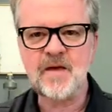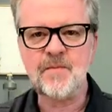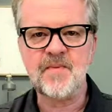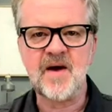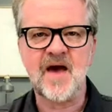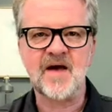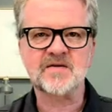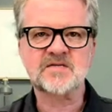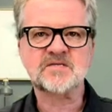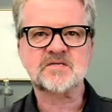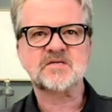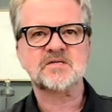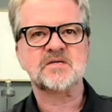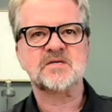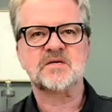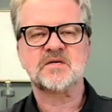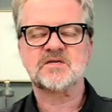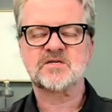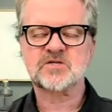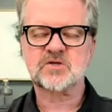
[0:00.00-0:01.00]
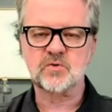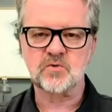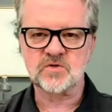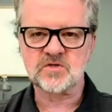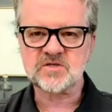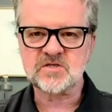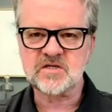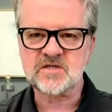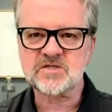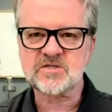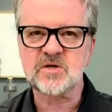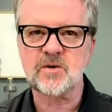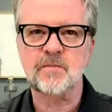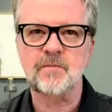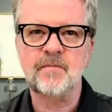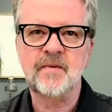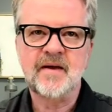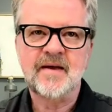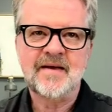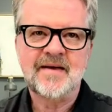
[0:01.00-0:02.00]
best school
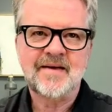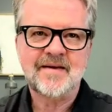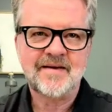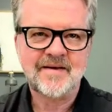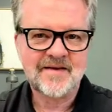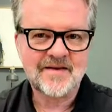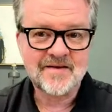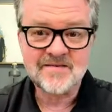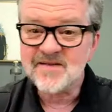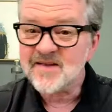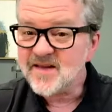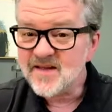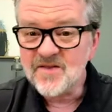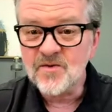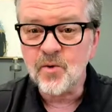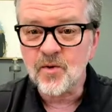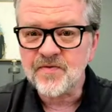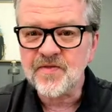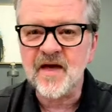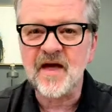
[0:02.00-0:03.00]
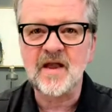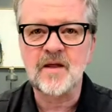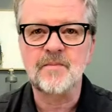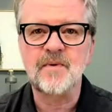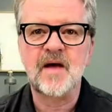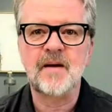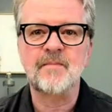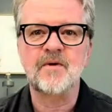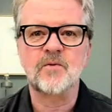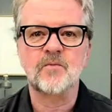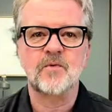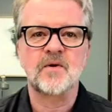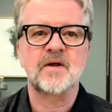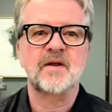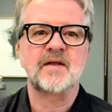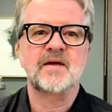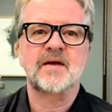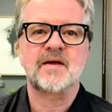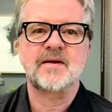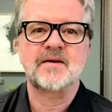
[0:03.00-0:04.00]
system in North Alabama,
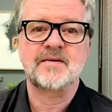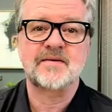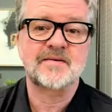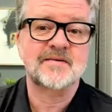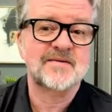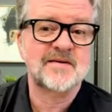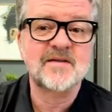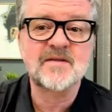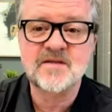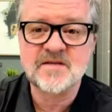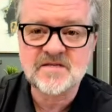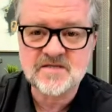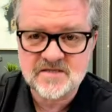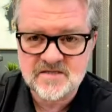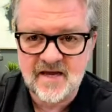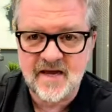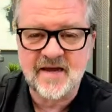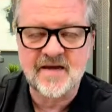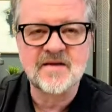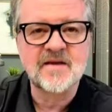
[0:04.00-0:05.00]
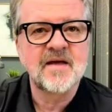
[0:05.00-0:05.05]
really in the state.